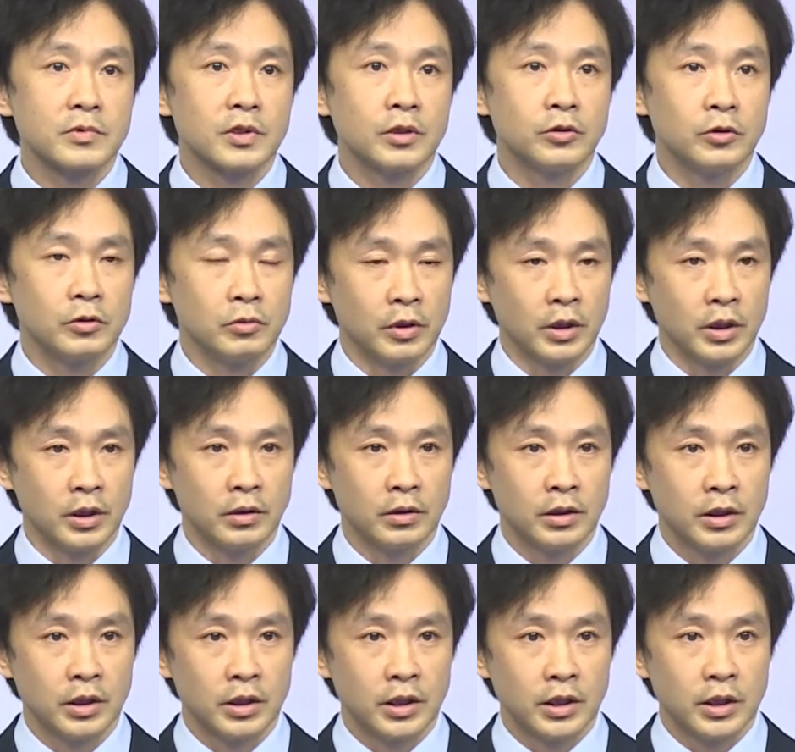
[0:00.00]
to
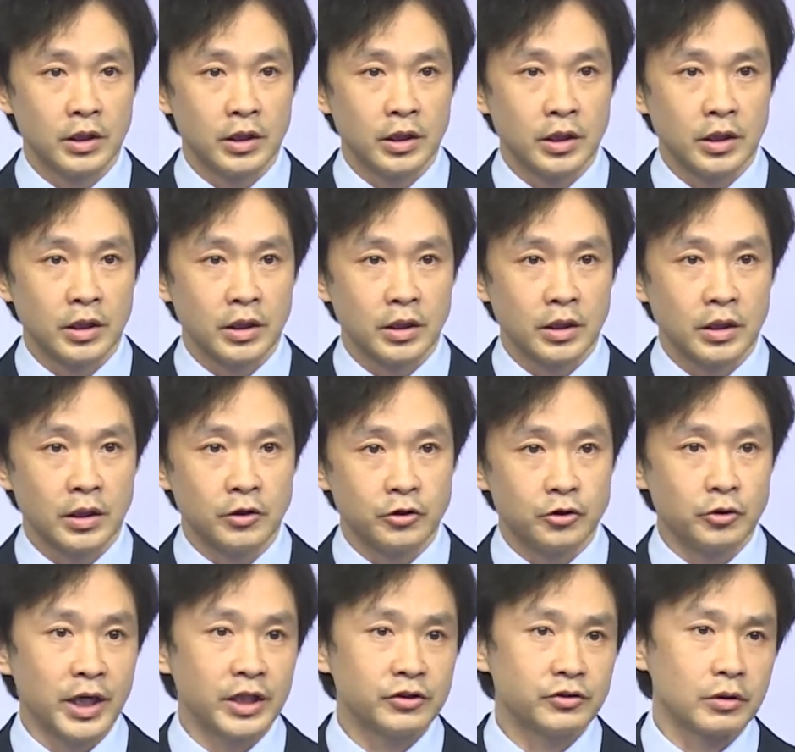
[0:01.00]

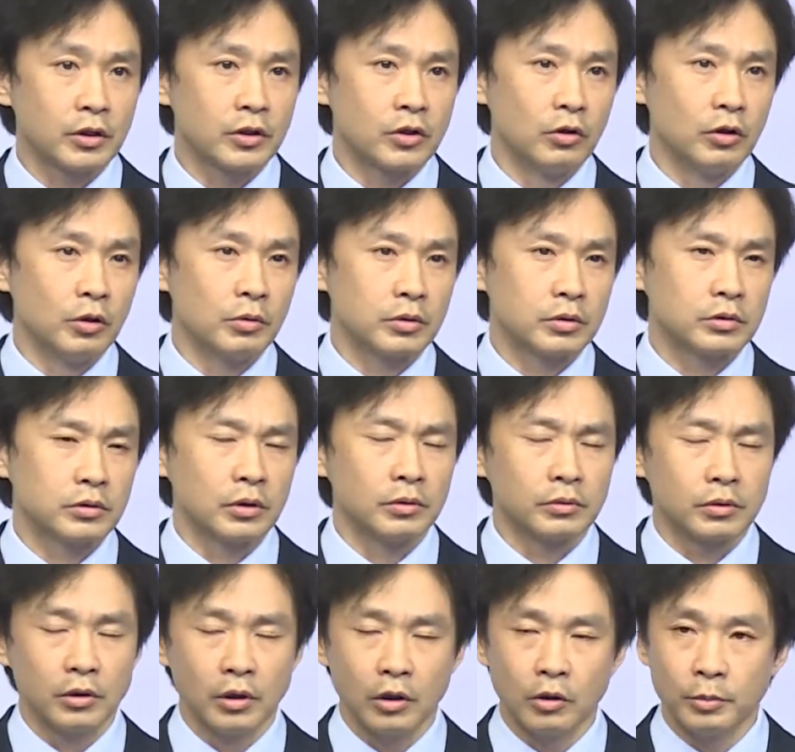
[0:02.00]
address the
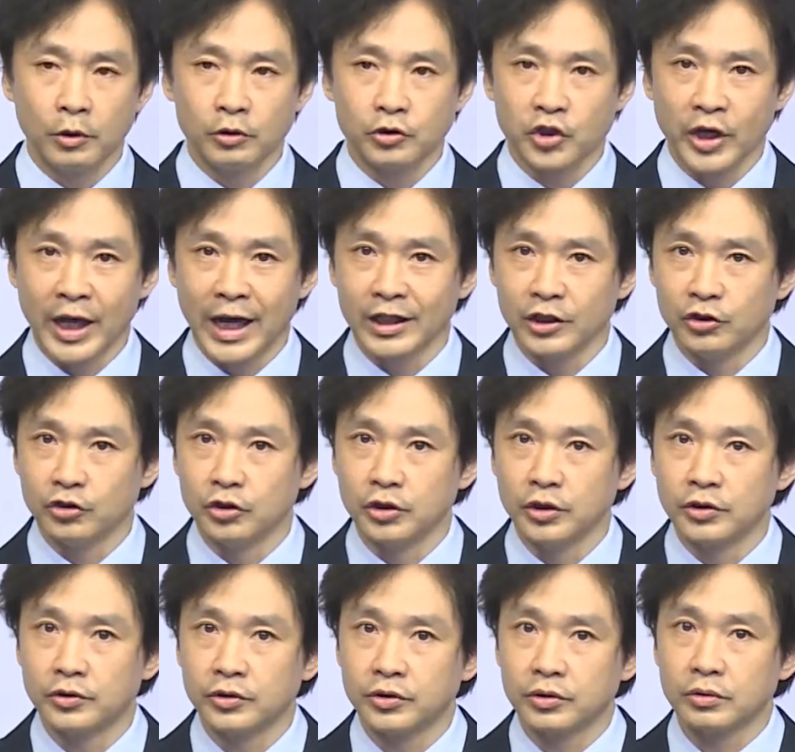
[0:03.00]
global
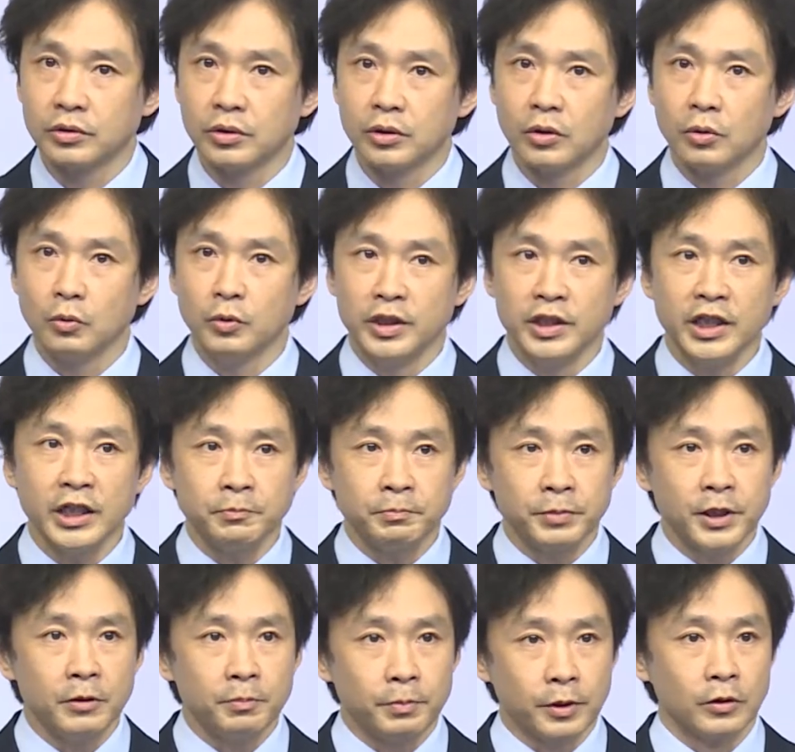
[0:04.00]
challenges. We need
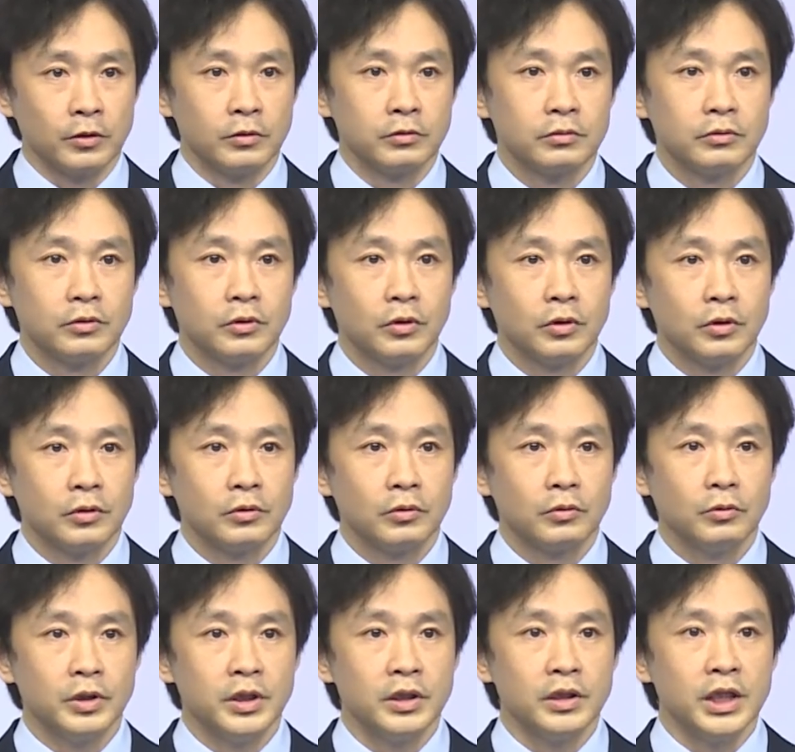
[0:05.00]
people.
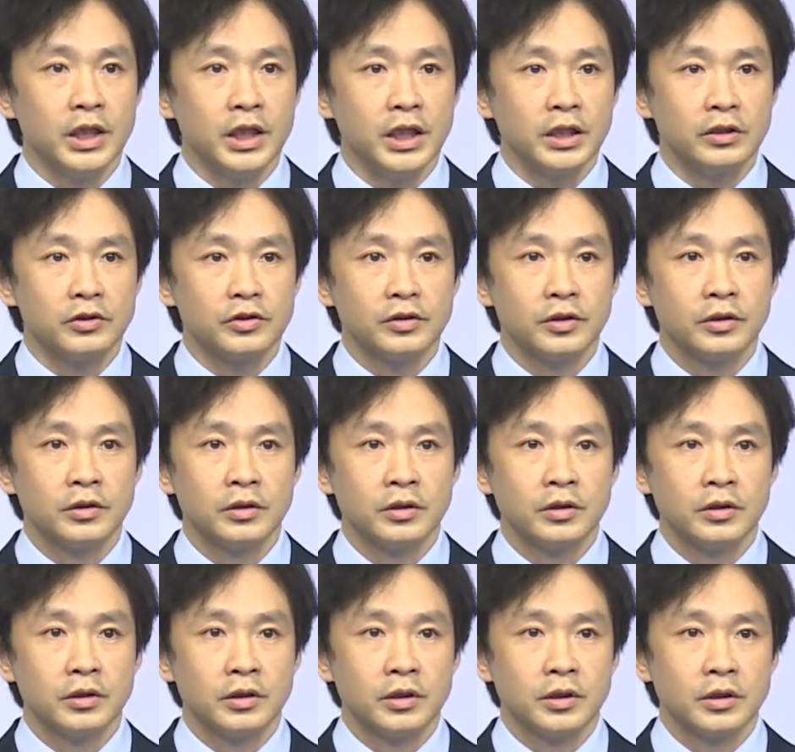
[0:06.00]
We need
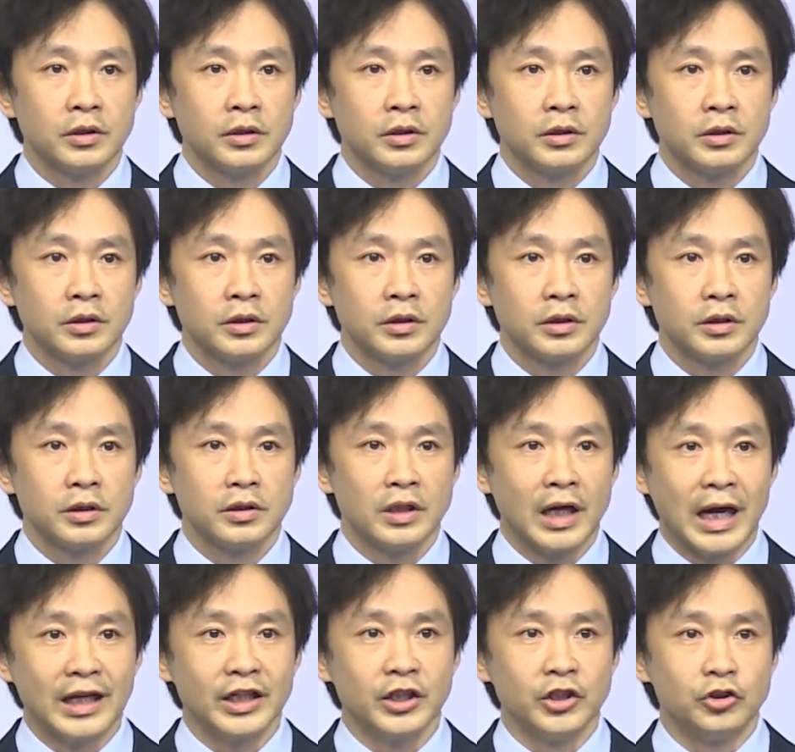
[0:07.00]

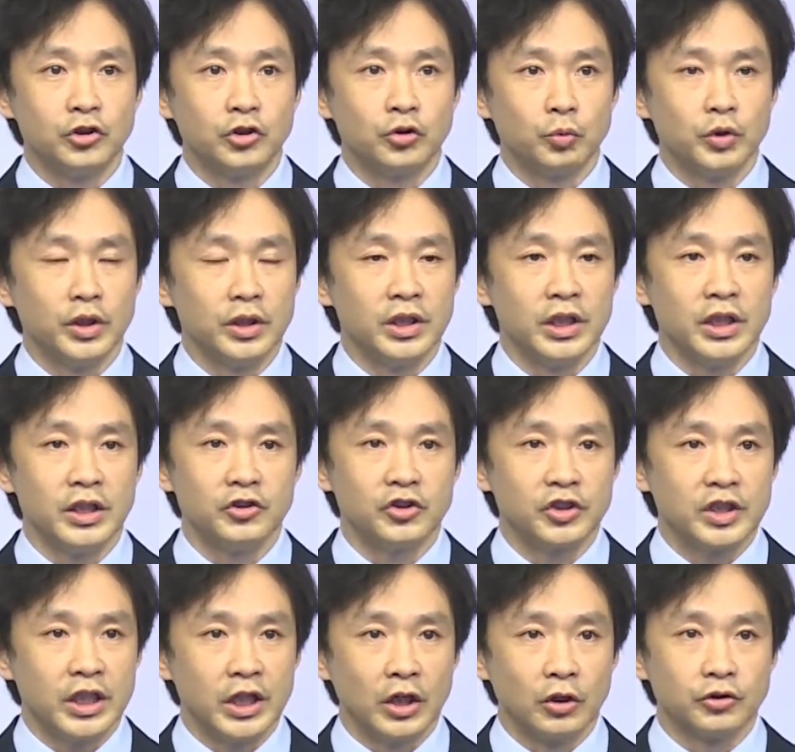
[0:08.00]
knowledge. We need
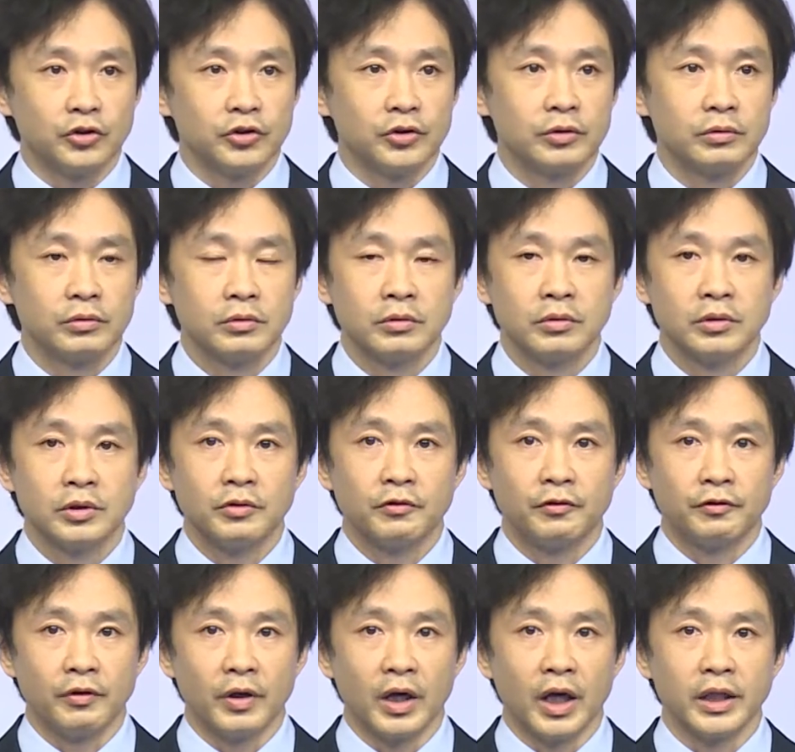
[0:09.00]
skills
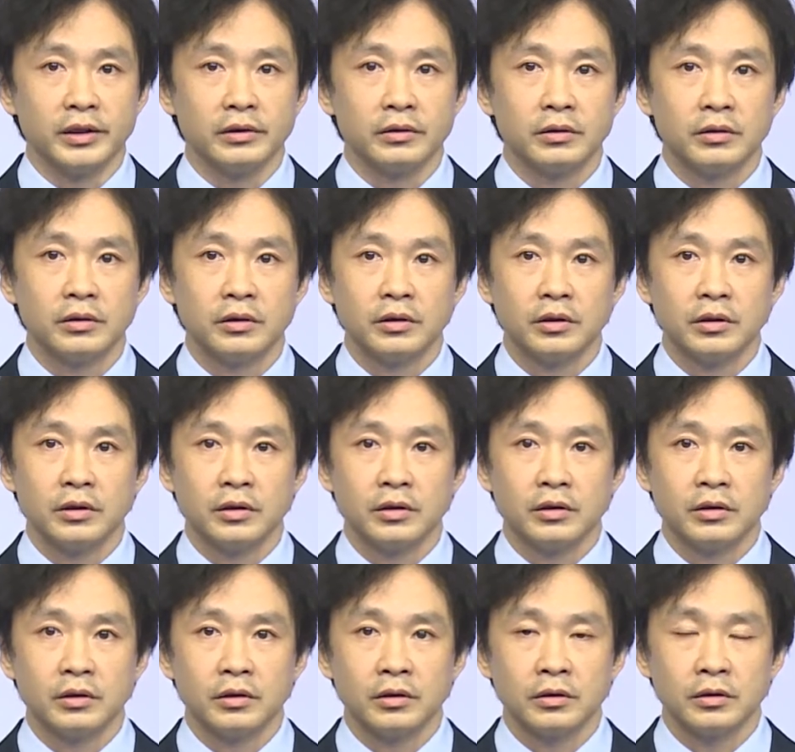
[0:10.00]
from
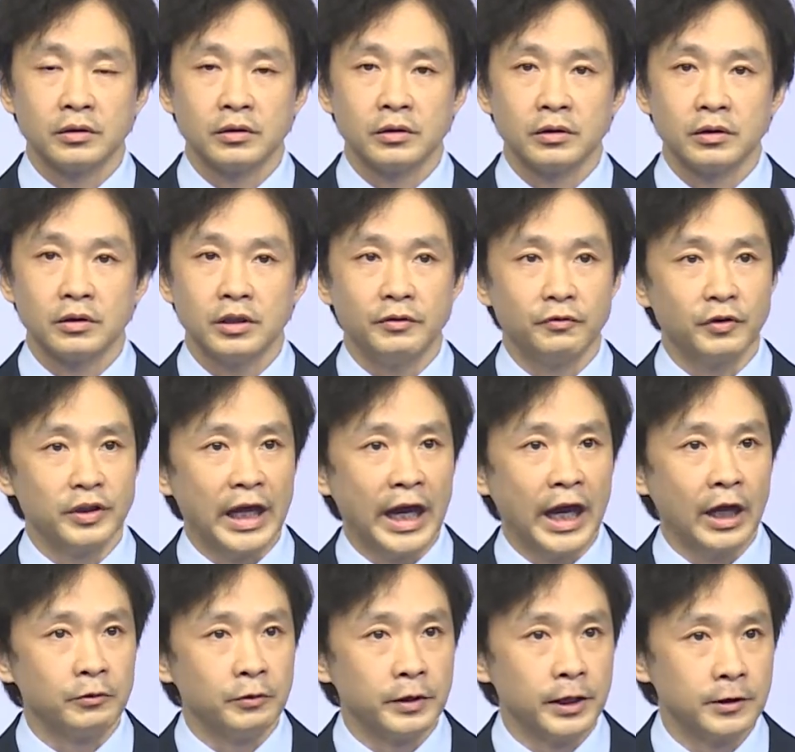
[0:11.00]
different
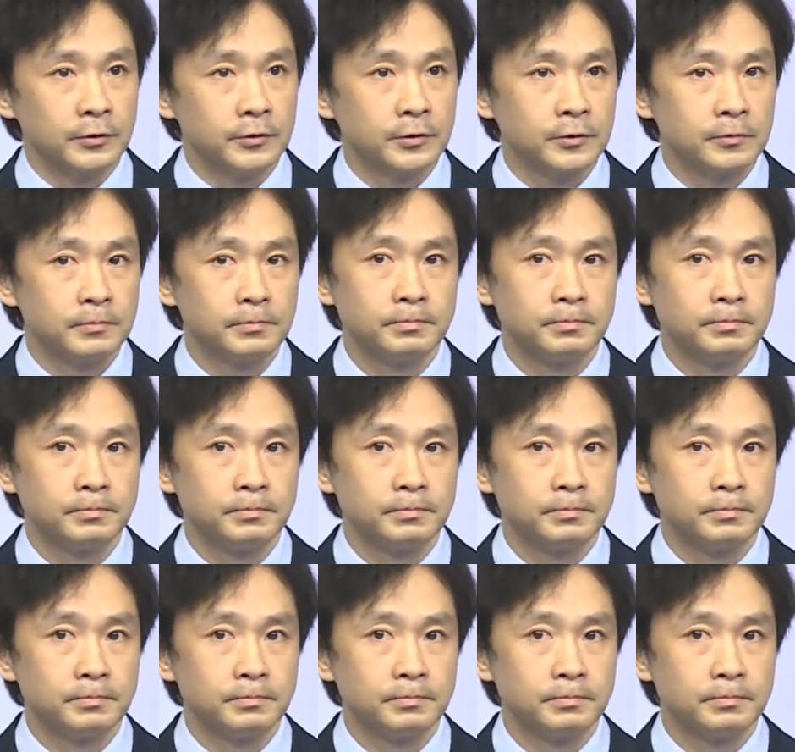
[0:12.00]
areas.